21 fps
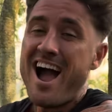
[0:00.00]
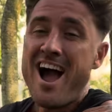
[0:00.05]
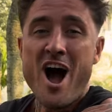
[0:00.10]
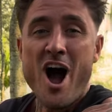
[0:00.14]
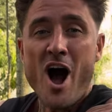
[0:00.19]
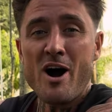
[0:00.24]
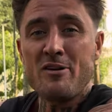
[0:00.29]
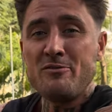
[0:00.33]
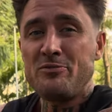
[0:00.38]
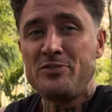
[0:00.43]

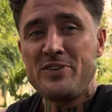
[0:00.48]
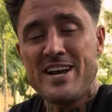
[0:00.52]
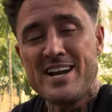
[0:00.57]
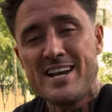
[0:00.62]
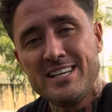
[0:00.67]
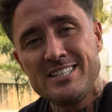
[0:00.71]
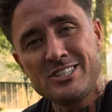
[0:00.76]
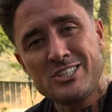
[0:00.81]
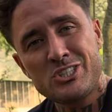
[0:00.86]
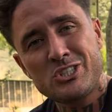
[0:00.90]
I'm
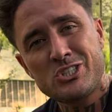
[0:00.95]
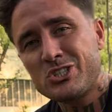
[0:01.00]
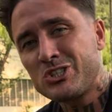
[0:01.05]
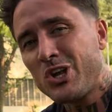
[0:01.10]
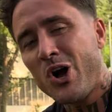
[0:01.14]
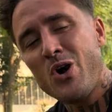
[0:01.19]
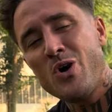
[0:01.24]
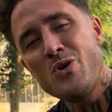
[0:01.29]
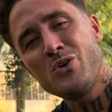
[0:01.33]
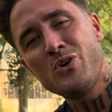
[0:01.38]
feeling
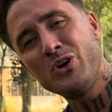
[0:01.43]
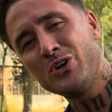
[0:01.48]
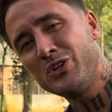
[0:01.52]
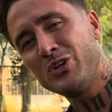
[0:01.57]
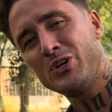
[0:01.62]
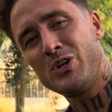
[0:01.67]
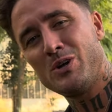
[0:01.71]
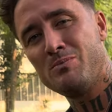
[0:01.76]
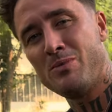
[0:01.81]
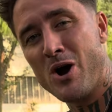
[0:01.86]
so good
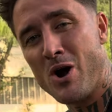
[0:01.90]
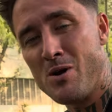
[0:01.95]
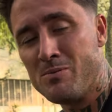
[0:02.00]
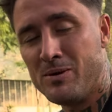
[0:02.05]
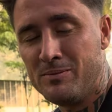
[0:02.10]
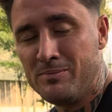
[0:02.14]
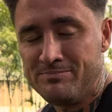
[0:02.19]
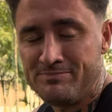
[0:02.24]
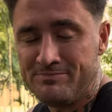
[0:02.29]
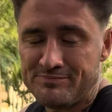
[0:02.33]
at the
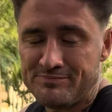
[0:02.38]
moment.